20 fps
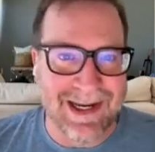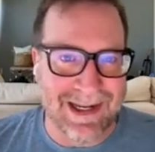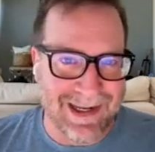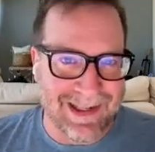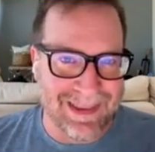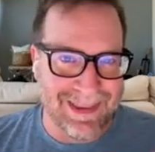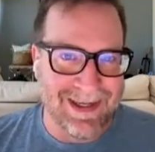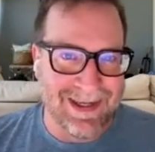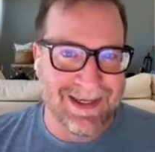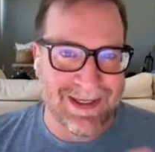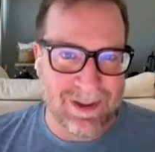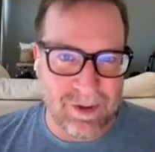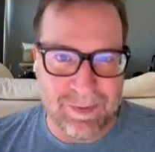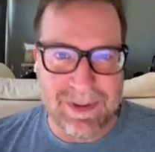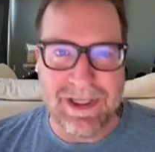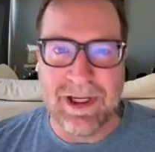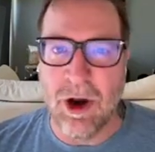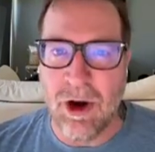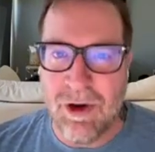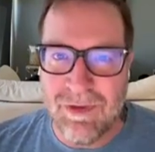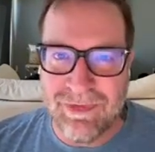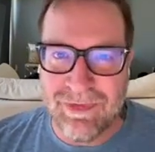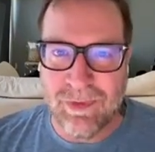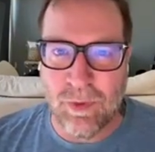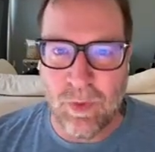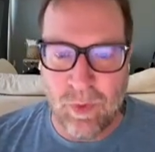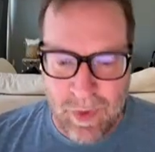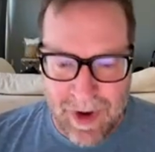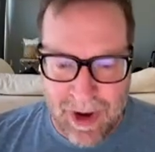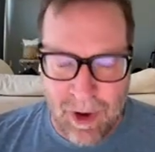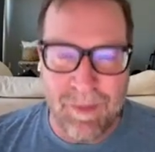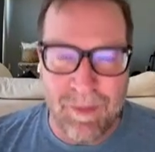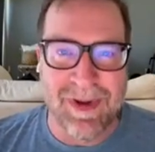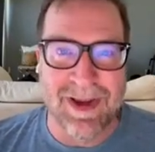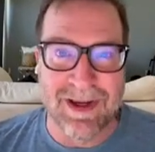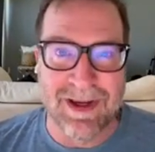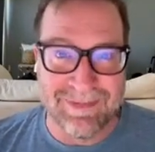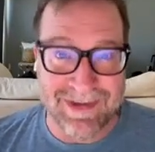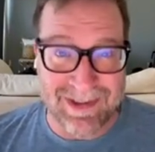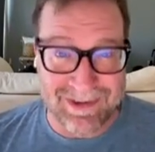I think it'll be
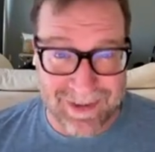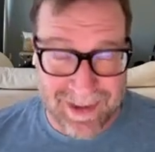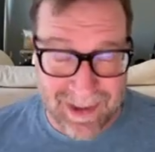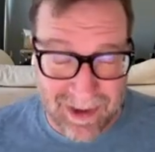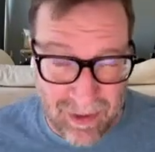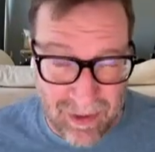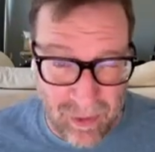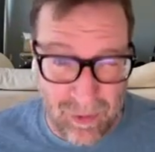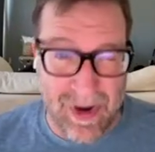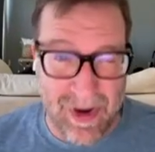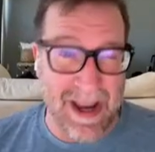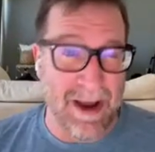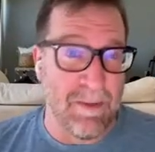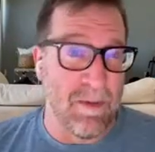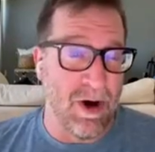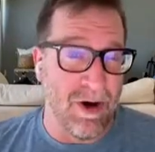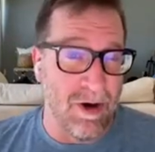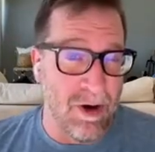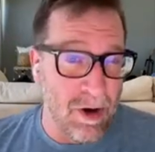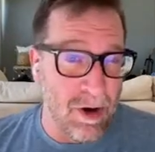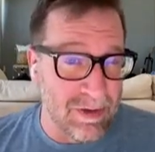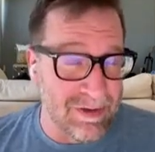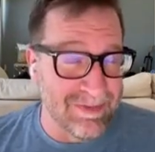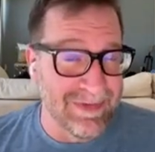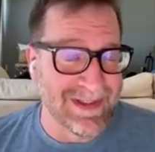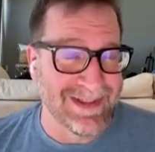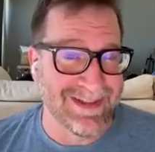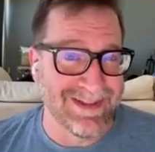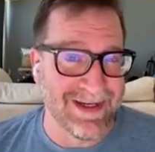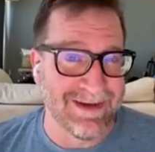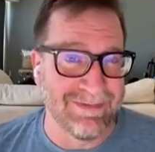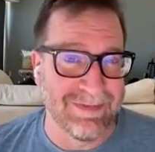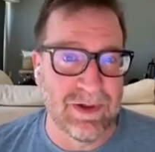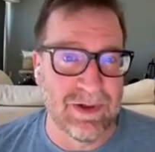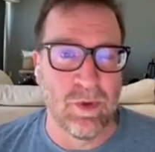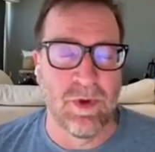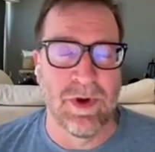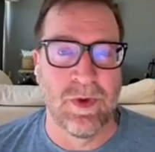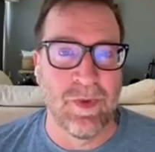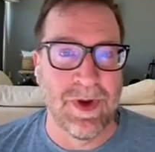overwhelming if I try to cram all of that stuff
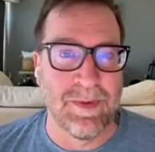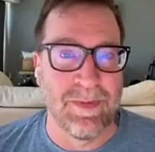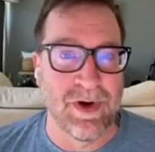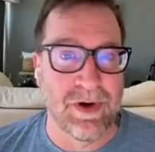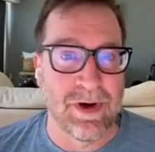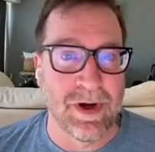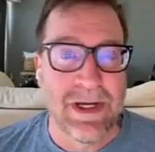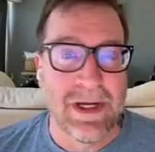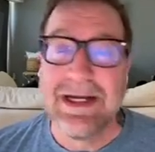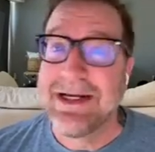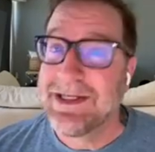into one webinar.